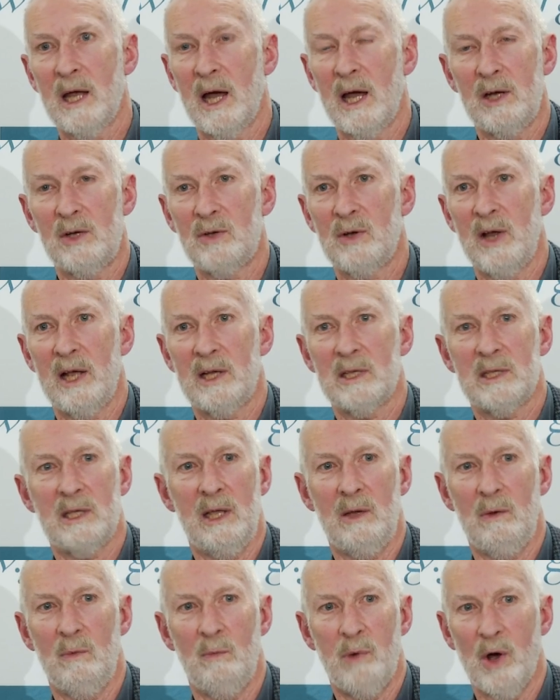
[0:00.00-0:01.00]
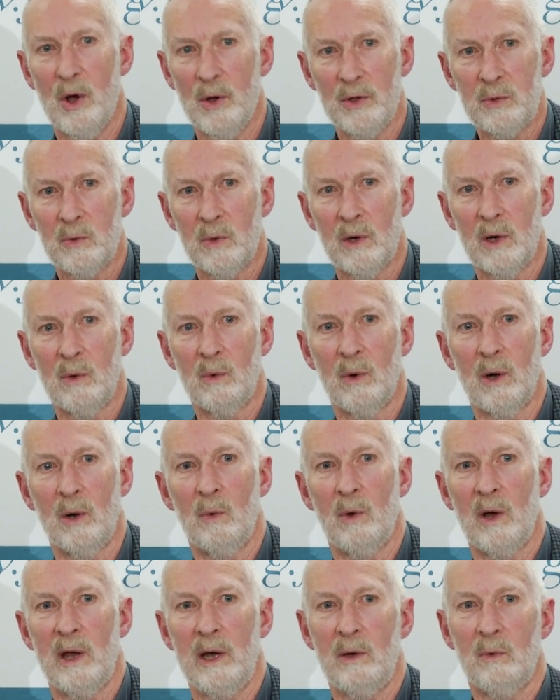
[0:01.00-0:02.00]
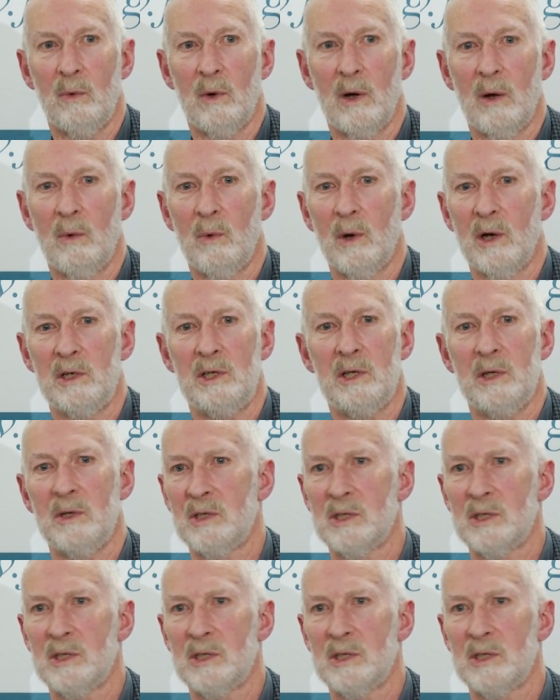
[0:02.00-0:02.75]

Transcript: contracts in both World War I and World War II.